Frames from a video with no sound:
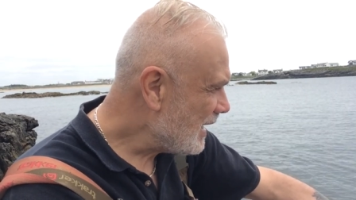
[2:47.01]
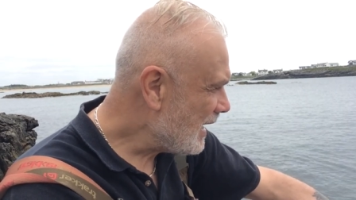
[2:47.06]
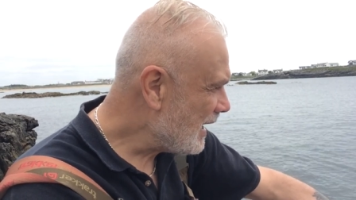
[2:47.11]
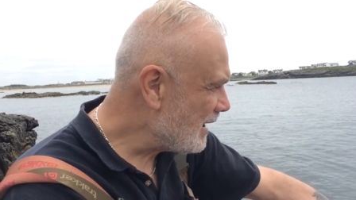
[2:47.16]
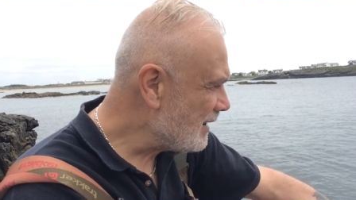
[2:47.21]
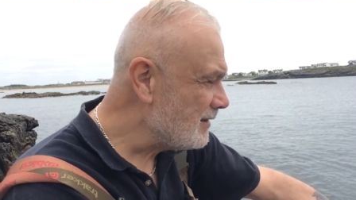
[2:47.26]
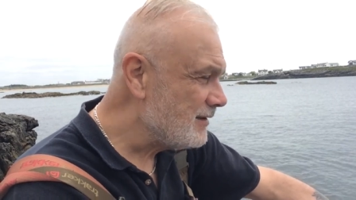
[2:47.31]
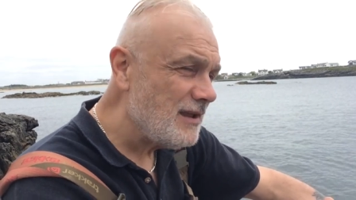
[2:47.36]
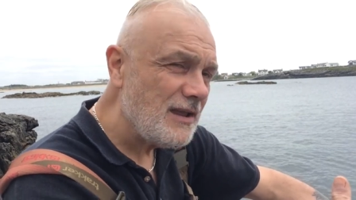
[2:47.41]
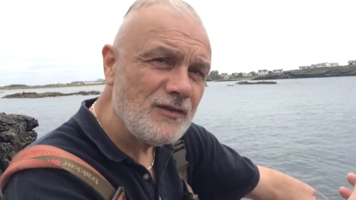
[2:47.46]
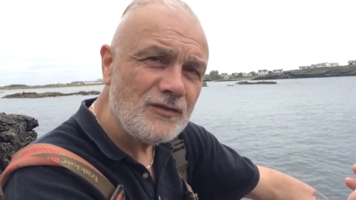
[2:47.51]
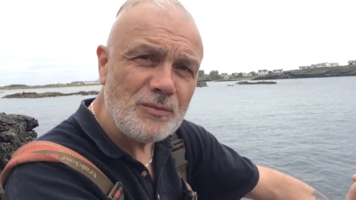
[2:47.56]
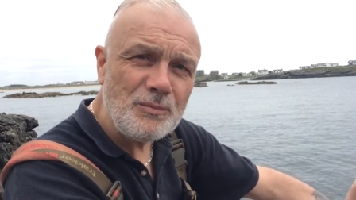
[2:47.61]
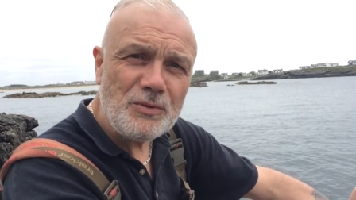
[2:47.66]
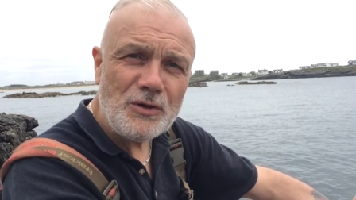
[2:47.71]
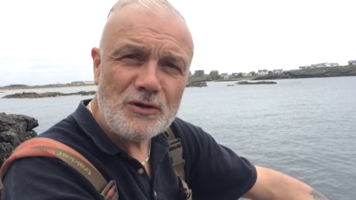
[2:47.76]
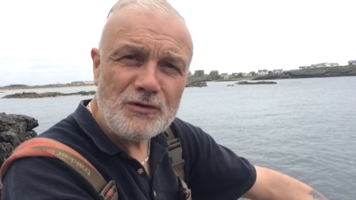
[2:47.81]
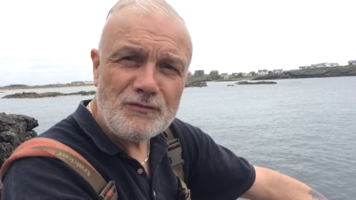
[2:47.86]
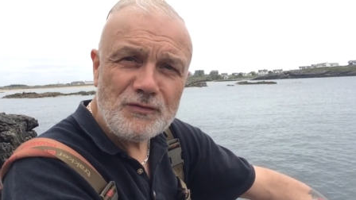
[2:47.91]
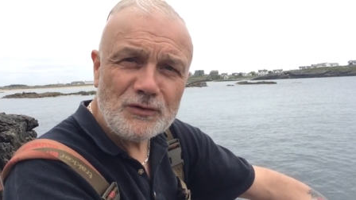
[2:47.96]
and it's a
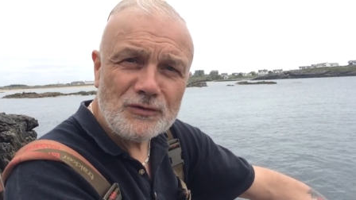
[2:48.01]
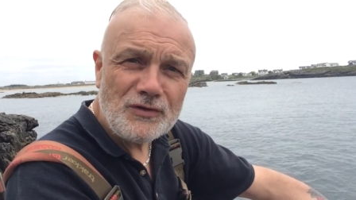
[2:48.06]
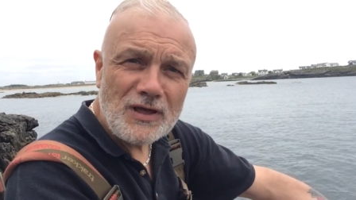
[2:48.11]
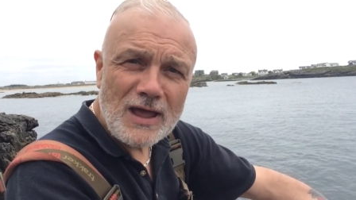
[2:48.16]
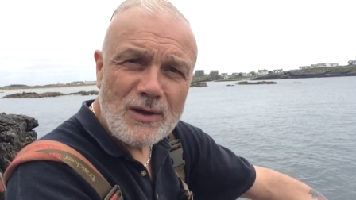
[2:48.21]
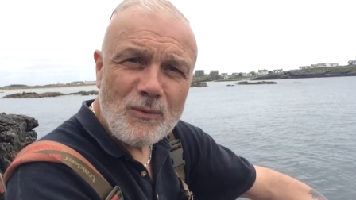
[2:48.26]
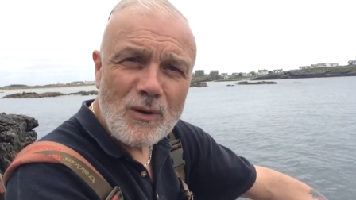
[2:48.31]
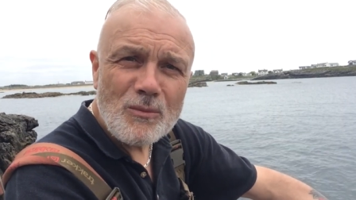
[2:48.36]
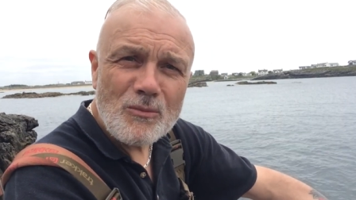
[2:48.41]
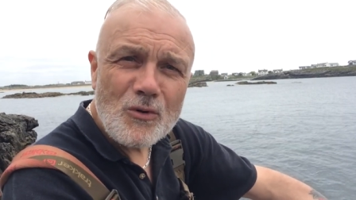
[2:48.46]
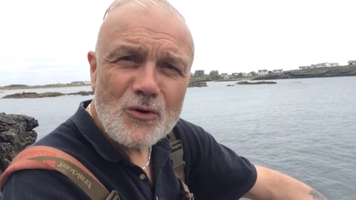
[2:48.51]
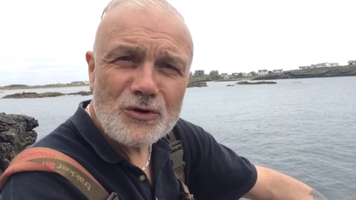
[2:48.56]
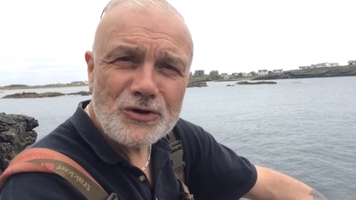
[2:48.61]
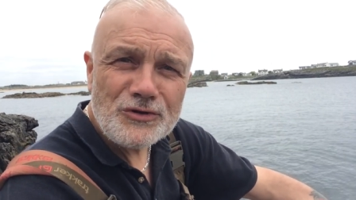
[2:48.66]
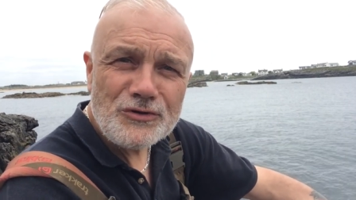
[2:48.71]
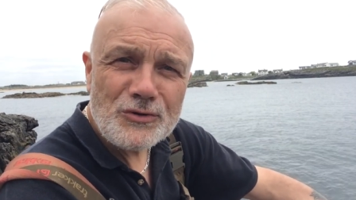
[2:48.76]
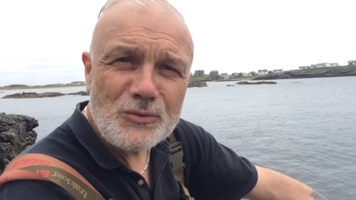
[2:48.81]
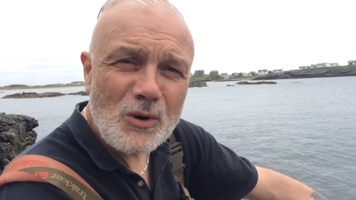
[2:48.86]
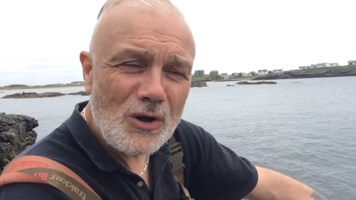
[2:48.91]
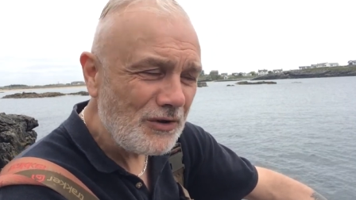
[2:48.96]
beautiful day. What more
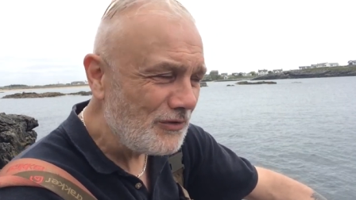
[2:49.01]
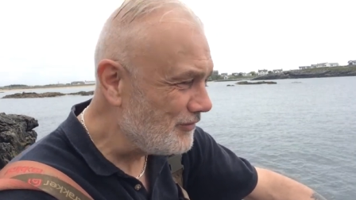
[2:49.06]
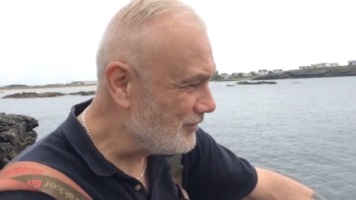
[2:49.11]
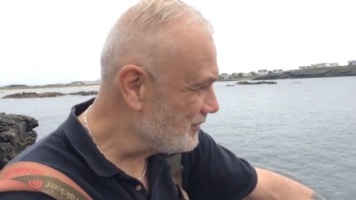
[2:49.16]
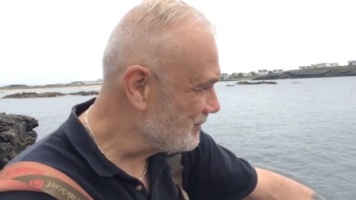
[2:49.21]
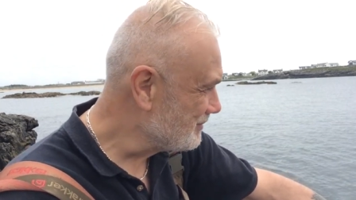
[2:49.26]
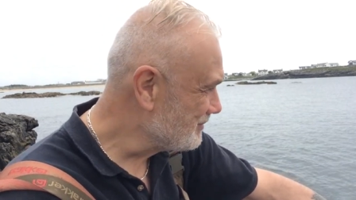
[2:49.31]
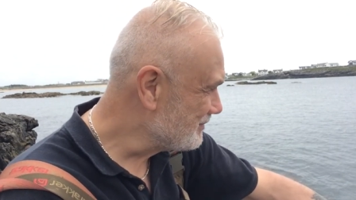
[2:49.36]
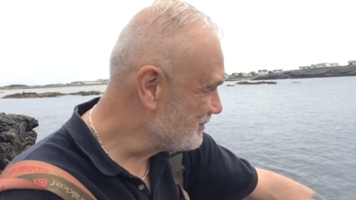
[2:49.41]
could you want?